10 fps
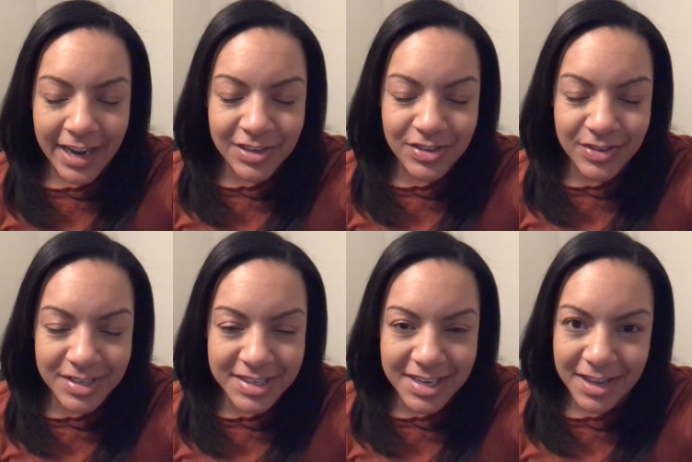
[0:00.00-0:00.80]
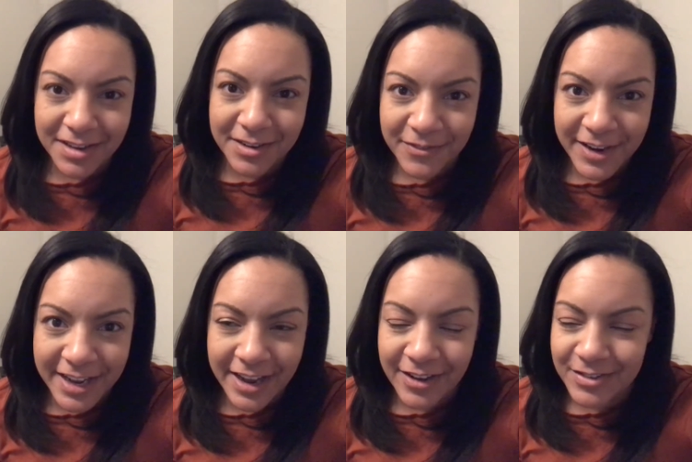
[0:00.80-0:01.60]
as you can see in this
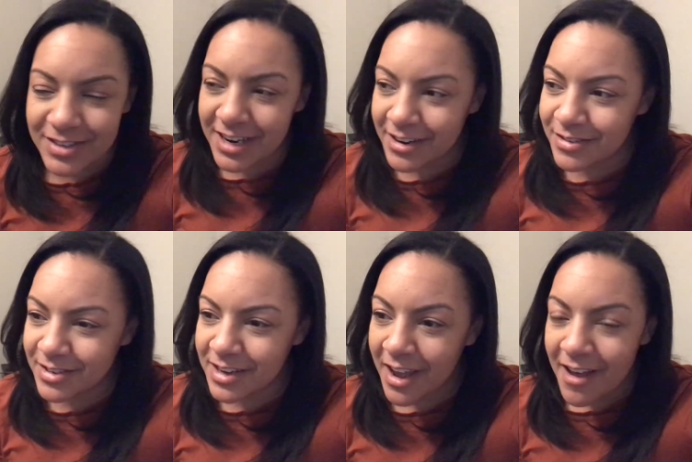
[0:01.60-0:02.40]
video, so I was